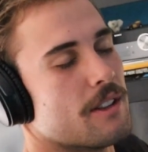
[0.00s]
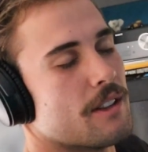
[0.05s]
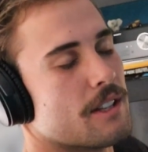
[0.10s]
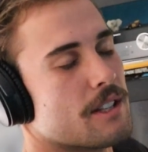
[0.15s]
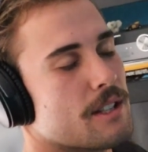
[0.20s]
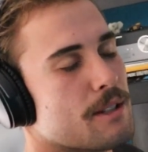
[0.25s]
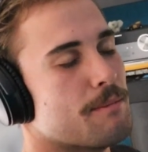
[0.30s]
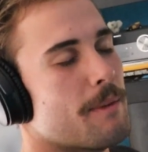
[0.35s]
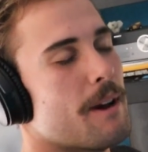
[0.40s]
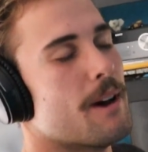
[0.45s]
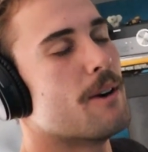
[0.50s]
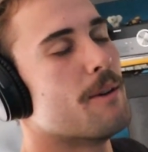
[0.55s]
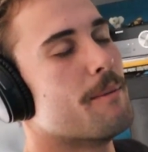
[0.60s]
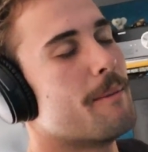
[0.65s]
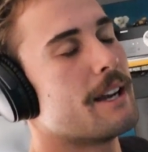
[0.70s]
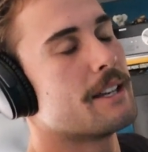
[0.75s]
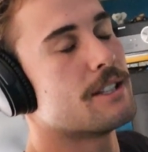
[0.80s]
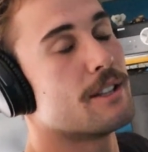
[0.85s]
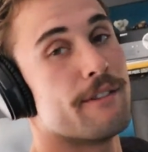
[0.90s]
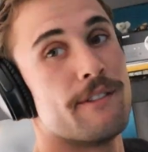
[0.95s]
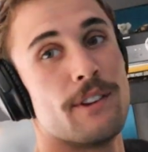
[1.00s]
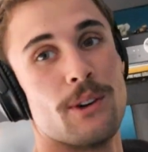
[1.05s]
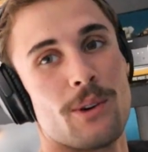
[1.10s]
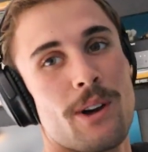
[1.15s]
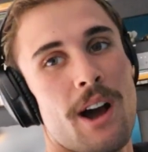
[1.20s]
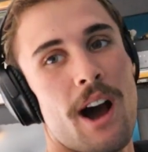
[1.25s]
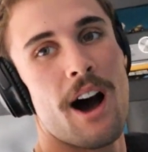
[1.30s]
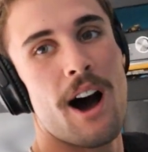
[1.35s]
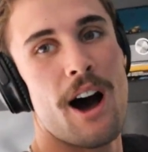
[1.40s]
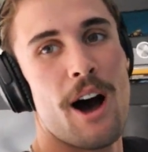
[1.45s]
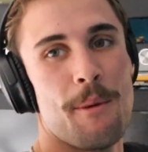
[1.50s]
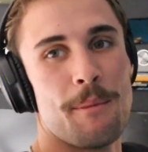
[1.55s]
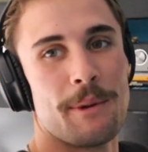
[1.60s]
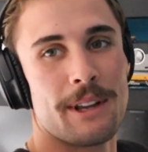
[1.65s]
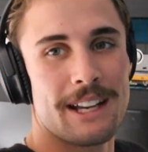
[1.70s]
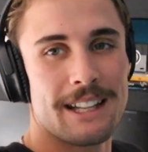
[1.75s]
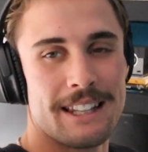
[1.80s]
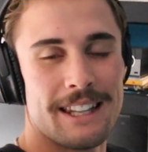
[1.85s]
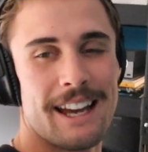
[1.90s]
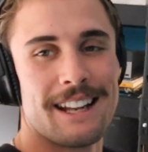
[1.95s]
the smell makes you feel calm
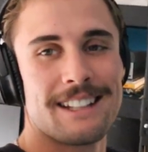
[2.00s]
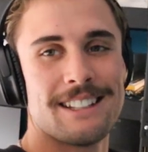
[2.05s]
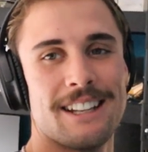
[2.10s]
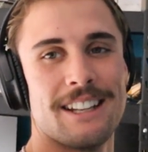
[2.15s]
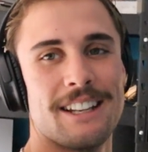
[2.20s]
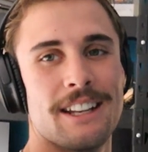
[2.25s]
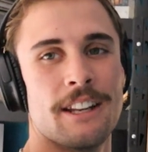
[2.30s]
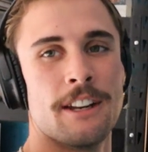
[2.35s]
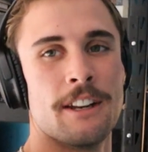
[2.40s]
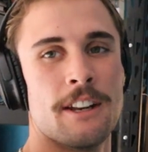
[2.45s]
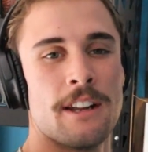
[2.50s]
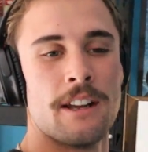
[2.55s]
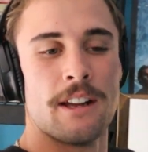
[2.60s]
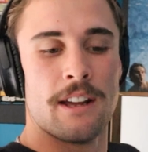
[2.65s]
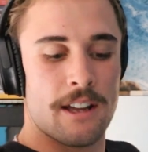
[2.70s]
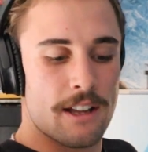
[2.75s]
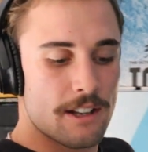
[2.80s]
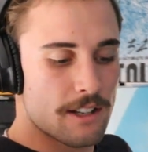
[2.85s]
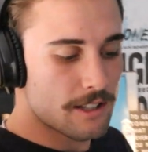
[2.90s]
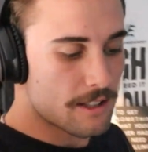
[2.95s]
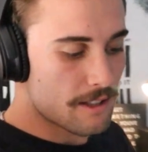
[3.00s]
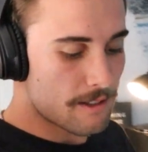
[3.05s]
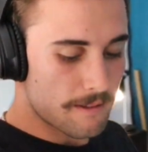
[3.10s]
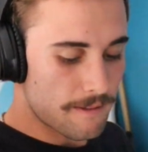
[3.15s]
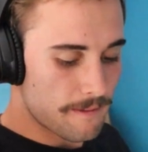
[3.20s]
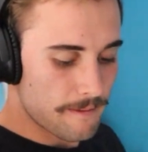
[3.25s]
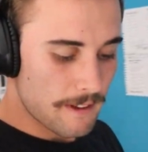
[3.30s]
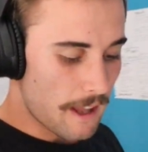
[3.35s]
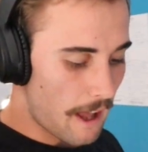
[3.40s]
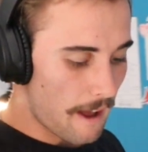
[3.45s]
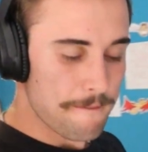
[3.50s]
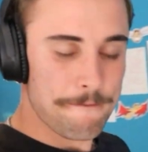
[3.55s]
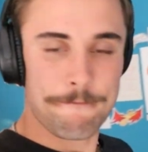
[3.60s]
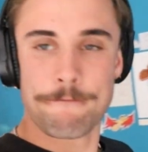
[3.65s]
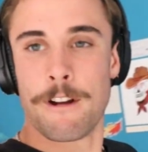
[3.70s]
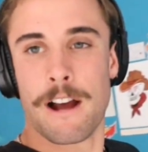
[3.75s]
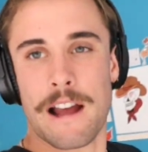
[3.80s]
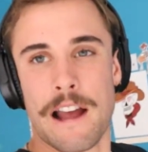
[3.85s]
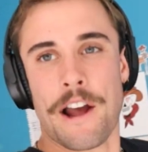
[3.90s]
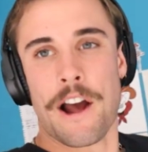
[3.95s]
and collected and just, yeah,
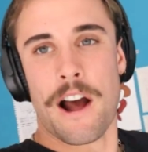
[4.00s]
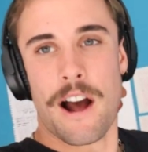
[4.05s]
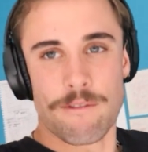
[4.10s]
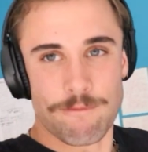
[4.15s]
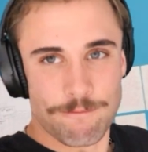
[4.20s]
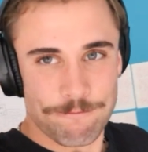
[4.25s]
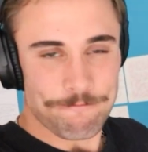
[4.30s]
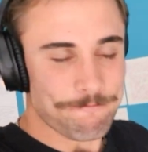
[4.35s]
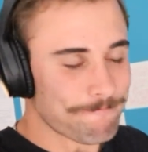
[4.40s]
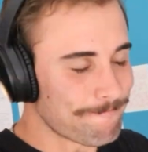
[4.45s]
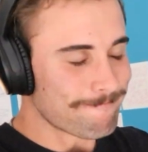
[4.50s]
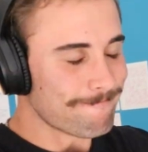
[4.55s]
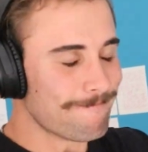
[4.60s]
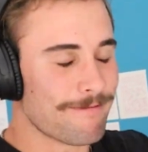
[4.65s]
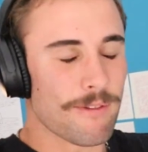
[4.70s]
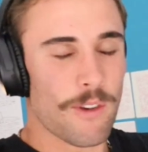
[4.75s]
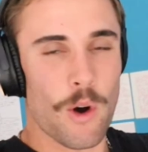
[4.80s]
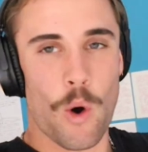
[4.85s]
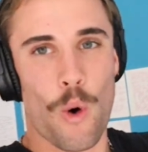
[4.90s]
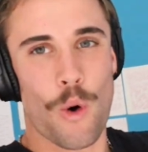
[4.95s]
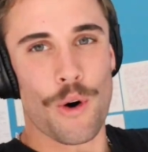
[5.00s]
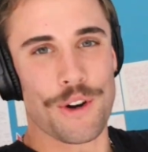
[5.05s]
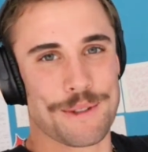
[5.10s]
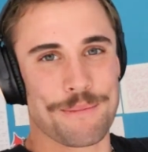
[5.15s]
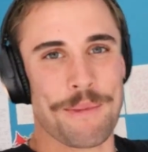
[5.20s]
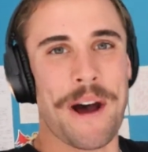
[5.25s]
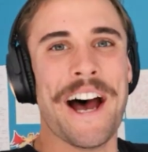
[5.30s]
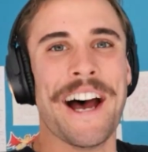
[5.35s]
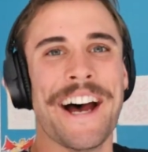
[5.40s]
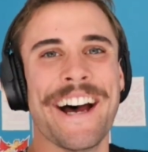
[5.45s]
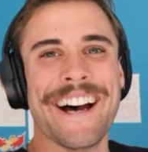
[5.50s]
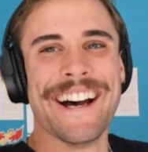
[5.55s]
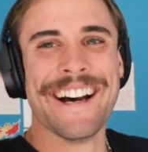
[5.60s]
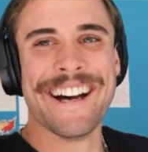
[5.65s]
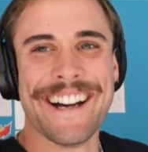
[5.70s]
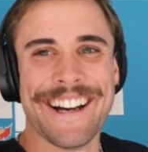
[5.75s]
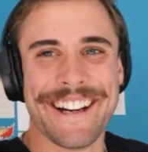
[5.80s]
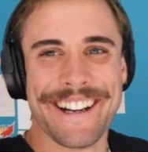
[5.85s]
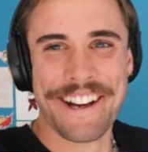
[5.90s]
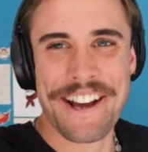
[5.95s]
awesome.
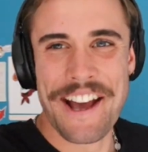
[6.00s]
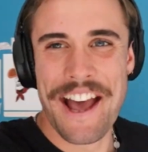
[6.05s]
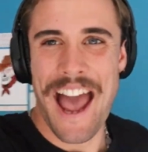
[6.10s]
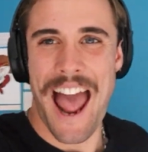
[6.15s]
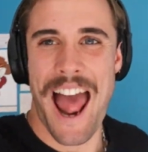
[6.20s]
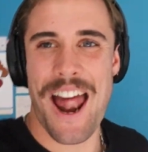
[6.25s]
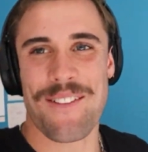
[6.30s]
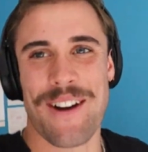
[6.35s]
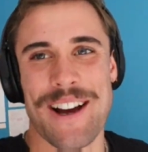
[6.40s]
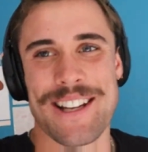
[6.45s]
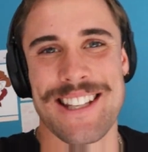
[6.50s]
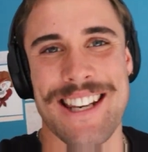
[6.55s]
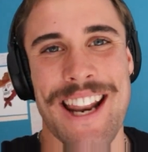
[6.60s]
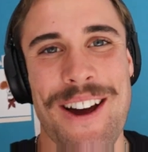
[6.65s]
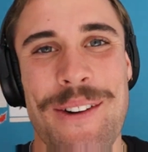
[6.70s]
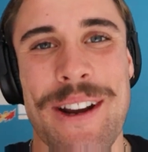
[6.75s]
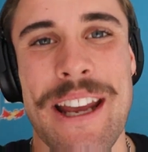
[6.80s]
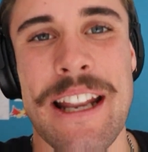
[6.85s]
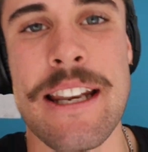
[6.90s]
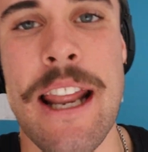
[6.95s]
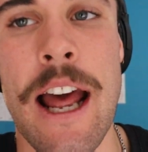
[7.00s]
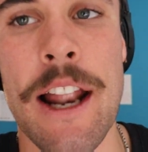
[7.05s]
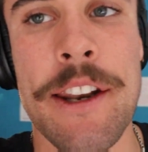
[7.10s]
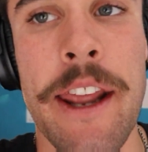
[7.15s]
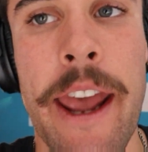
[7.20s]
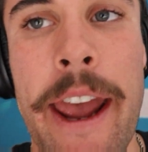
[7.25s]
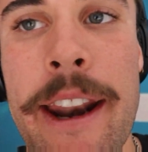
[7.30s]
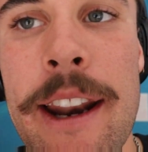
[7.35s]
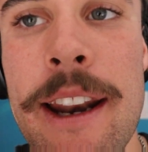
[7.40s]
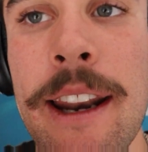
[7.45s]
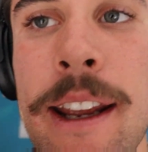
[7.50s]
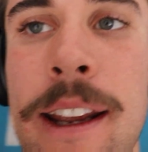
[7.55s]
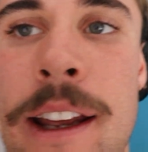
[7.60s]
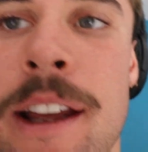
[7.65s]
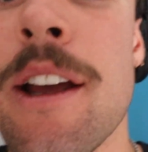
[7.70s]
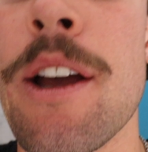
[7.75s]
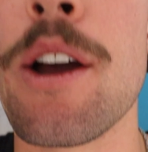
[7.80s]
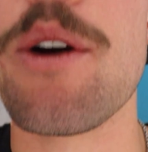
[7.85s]
Anyway, so now we're getting down to editing,